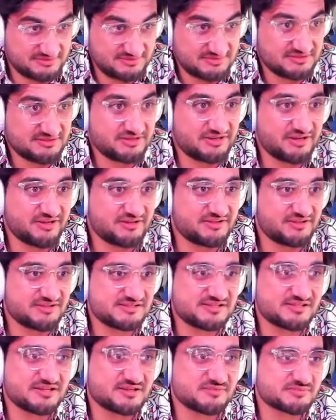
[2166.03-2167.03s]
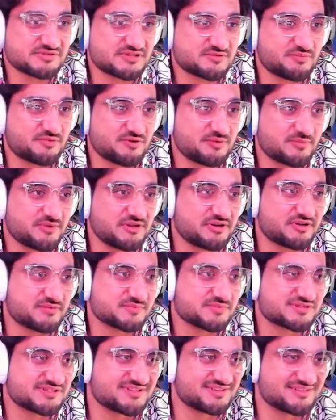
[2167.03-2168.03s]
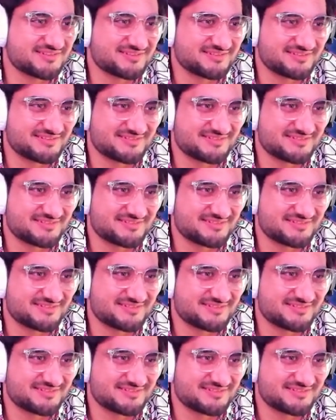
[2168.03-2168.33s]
There you go, there's a dumpster. Put him in the dumpster.